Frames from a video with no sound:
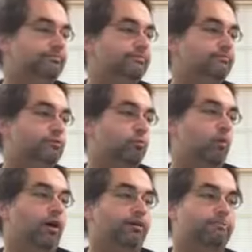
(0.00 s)
with
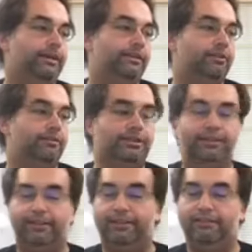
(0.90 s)
water being the only
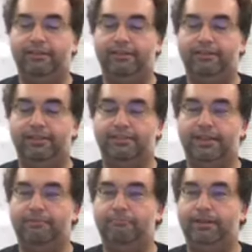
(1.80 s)
thing that does
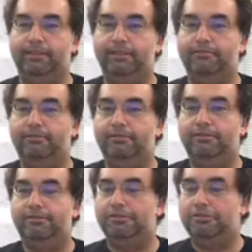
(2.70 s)
that. But
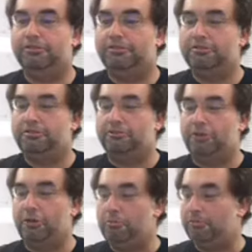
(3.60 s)

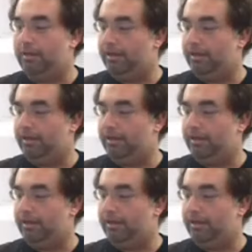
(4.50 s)
no,